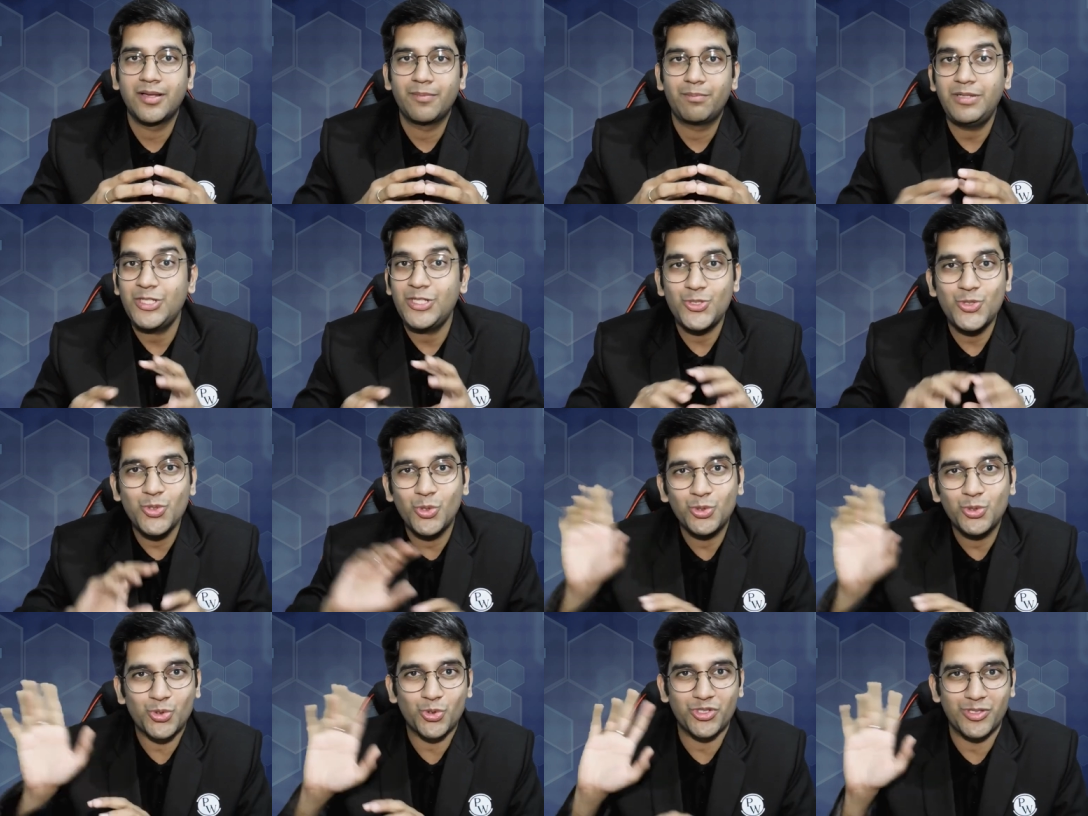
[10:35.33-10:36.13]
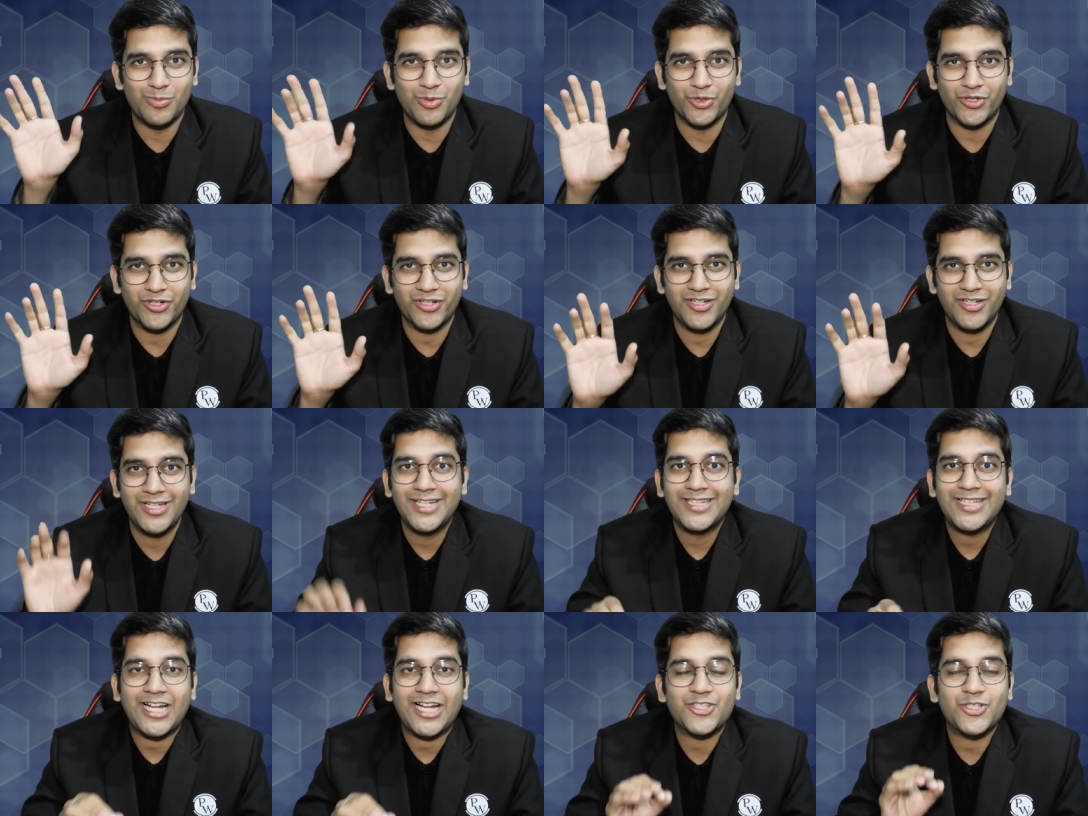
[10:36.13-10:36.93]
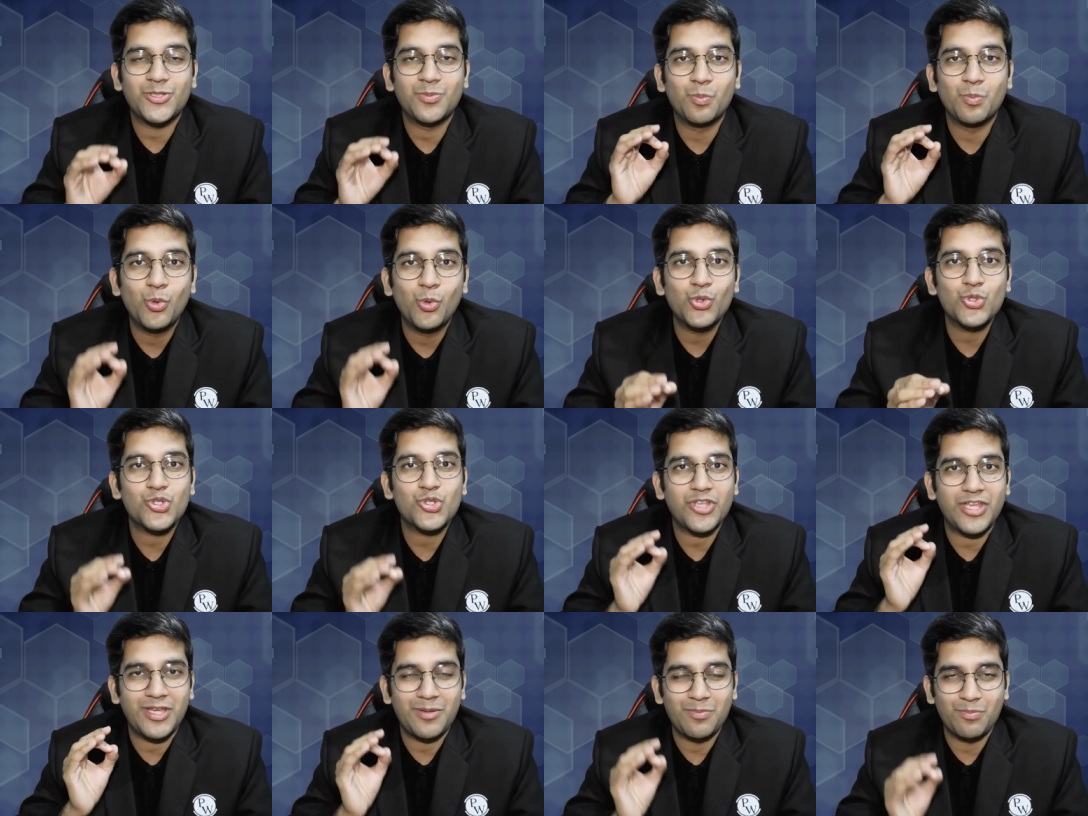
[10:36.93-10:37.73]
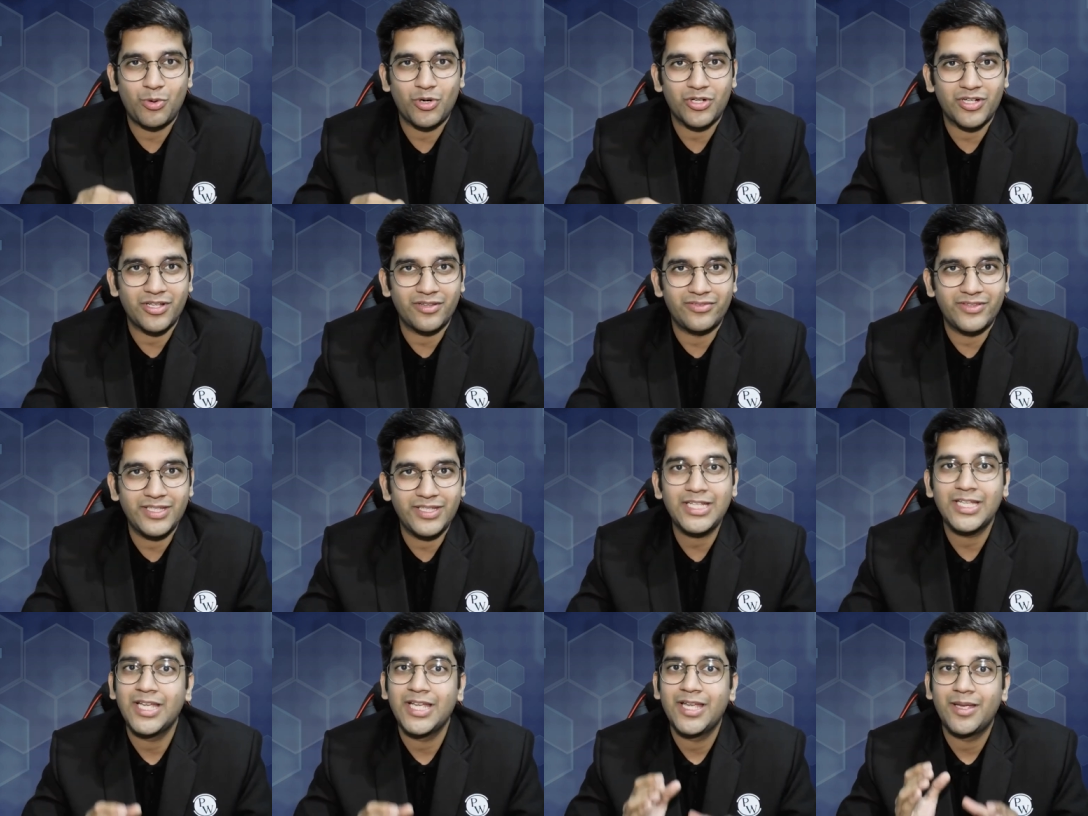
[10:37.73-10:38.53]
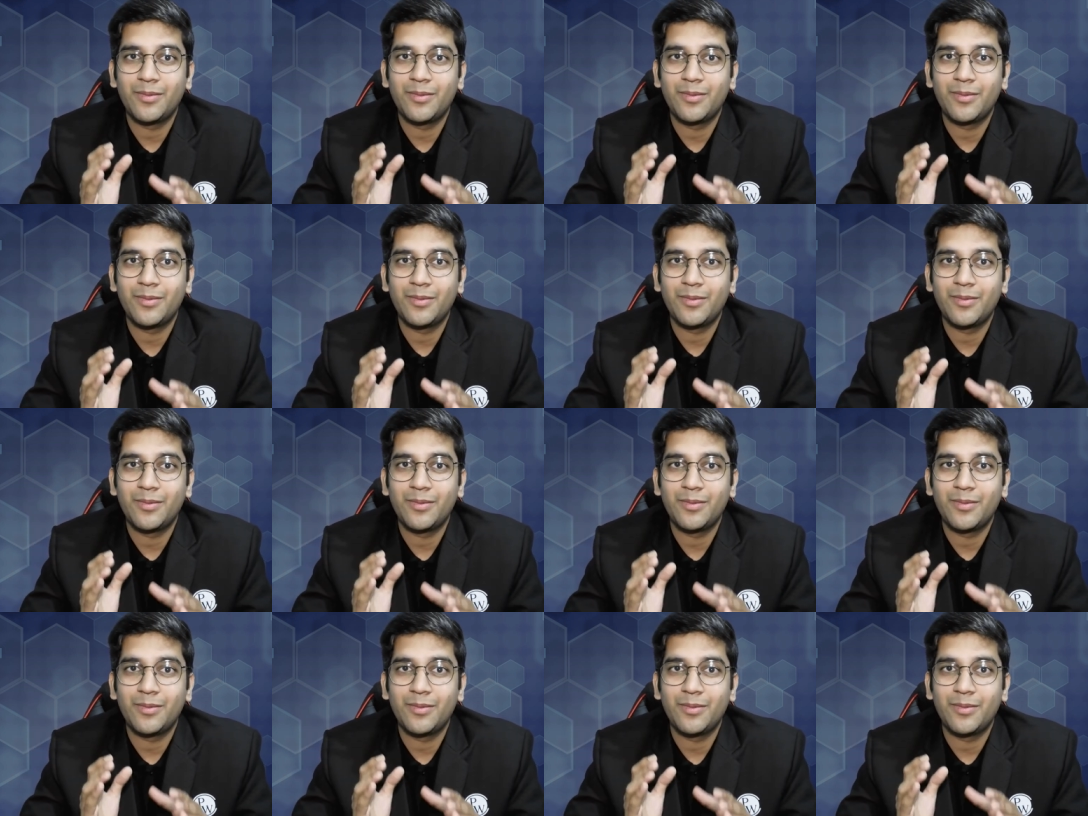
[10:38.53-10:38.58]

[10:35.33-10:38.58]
Please don't throw the book. That's the most important thing